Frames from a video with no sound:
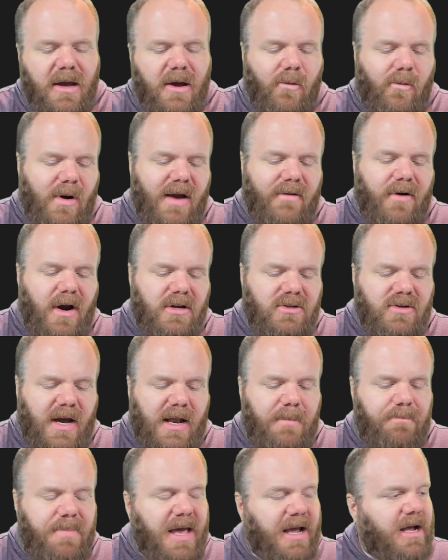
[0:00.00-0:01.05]
whenever I try to
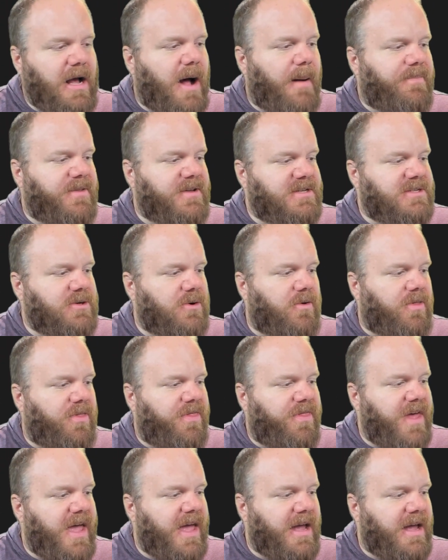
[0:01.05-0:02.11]
pick up this certain
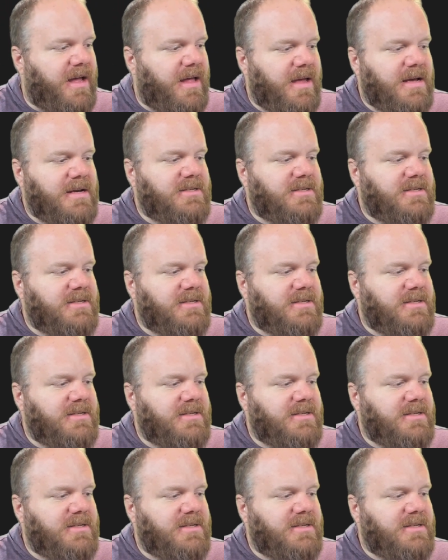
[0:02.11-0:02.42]
thing.